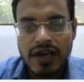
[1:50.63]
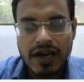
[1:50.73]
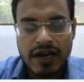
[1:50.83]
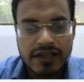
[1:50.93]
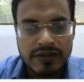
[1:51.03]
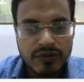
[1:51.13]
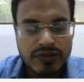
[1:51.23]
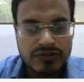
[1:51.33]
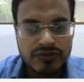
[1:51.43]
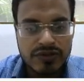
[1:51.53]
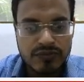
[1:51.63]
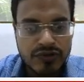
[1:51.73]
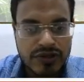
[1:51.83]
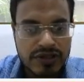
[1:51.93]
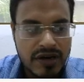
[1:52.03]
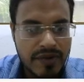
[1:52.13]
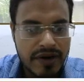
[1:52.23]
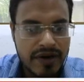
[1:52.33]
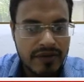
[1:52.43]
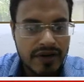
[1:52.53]
and response to input is
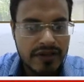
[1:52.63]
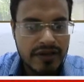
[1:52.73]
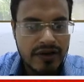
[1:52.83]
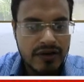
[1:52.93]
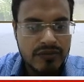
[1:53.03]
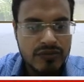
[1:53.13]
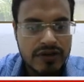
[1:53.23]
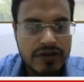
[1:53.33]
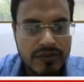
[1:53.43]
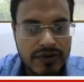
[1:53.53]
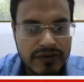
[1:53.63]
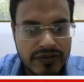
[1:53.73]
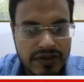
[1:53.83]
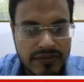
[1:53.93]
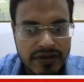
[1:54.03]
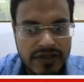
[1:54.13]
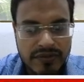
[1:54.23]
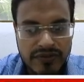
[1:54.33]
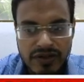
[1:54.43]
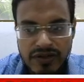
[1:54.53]
determined by the onboard computer system at the
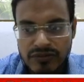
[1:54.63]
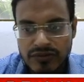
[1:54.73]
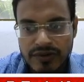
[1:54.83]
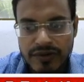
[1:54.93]
machine tool.